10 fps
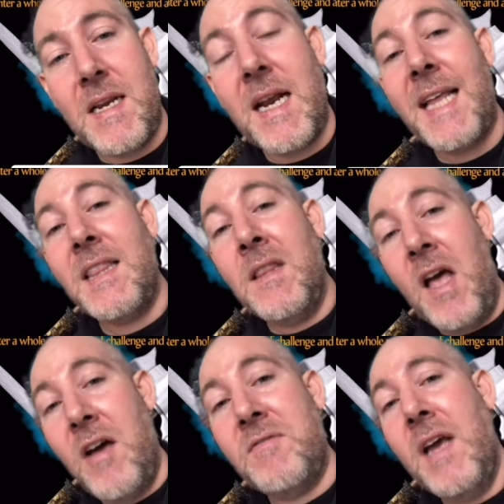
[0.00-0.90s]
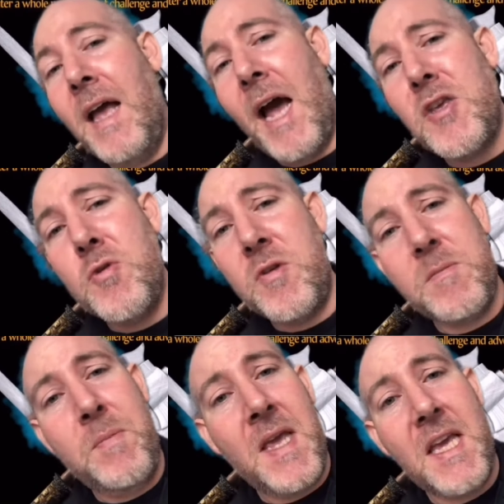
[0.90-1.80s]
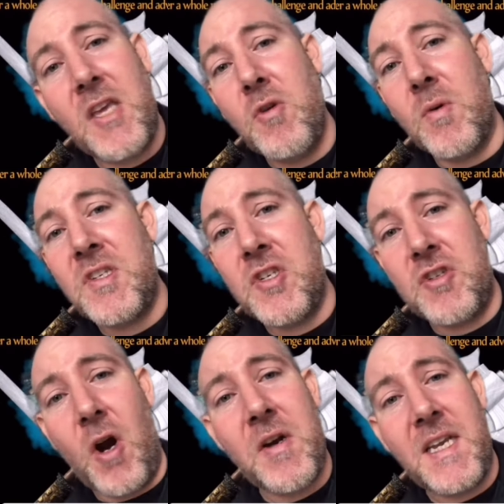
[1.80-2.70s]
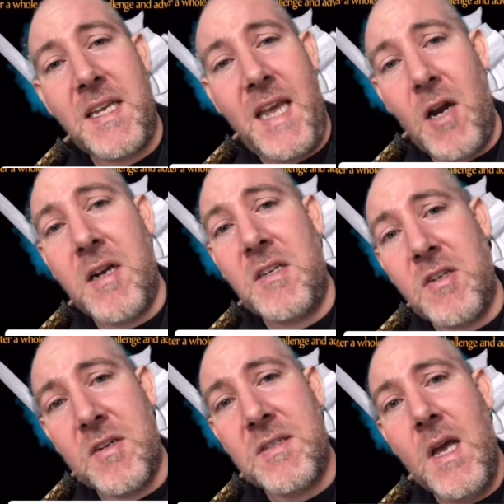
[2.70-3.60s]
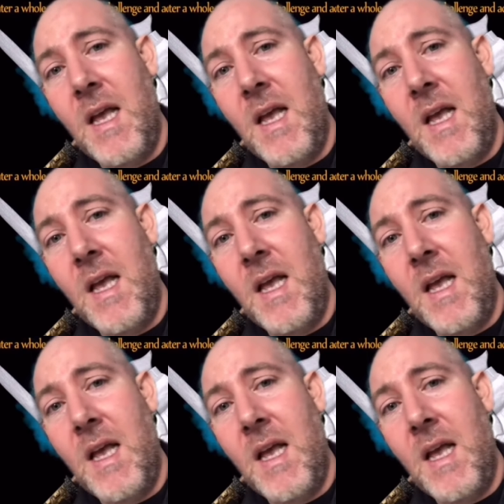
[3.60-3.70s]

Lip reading: and I loved how you could pick your starting characters,